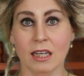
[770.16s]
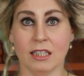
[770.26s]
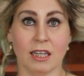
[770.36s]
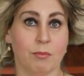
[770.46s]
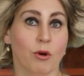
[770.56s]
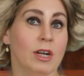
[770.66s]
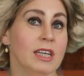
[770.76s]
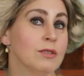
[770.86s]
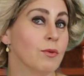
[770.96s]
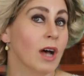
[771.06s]
the
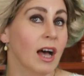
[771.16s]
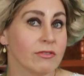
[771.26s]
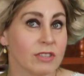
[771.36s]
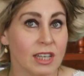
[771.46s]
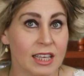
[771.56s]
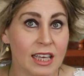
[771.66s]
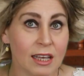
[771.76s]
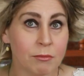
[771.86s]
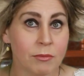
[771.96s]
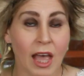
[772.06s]
police were after him,
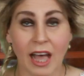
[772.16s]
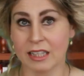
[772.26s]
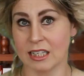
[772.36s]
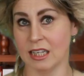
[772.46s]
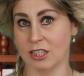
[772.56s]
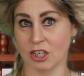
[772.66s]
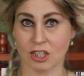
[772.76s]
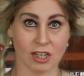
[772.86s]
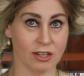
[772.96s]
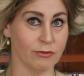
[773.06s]
and he
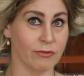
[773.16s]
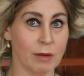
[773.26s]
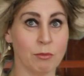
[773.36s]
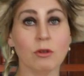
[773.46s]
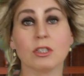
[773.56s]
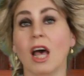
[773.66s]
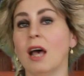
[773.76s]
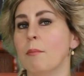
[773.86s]
just vamos.